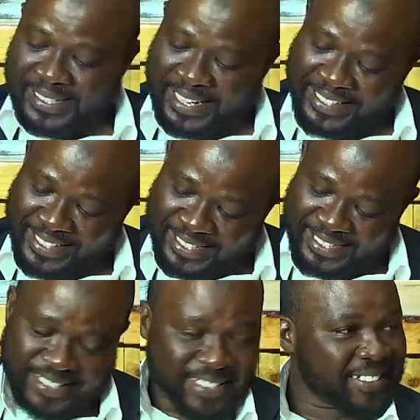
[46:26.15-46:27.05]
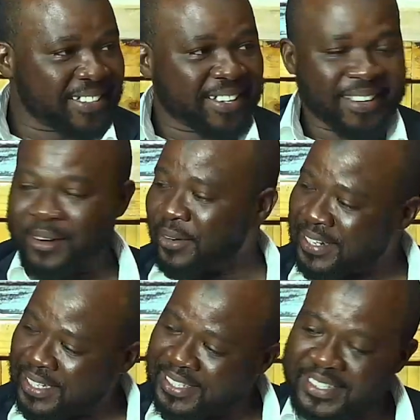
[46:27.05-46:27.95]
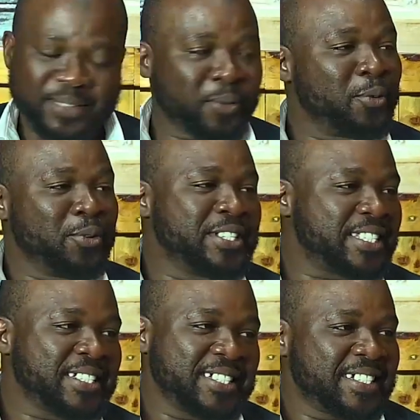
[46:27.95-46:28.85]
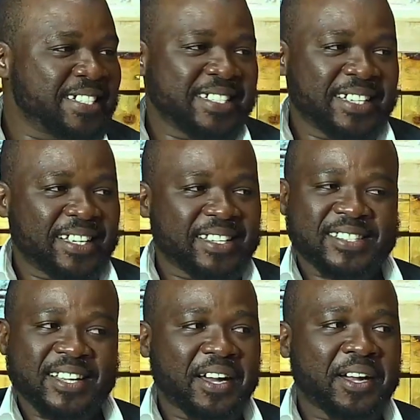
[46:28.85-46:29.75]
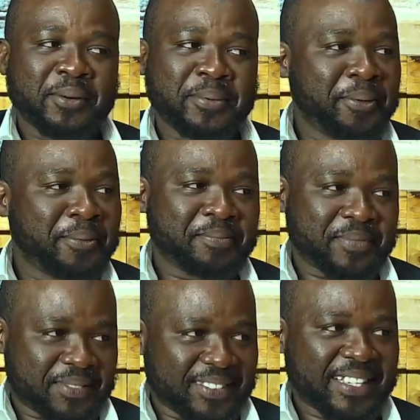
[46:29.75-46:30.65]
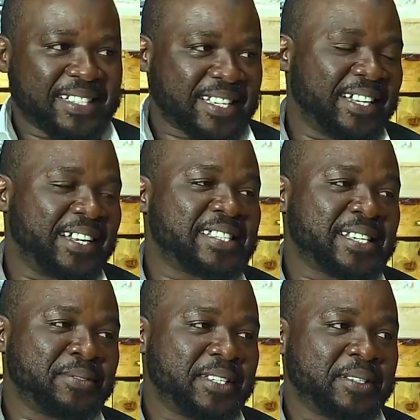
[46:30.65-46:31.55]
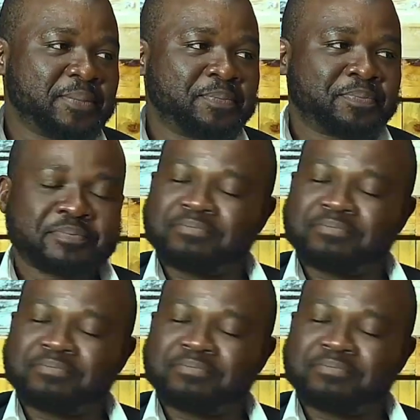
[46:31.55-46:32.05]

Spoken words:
inside this or this wood, it's hackable. That's like a subject.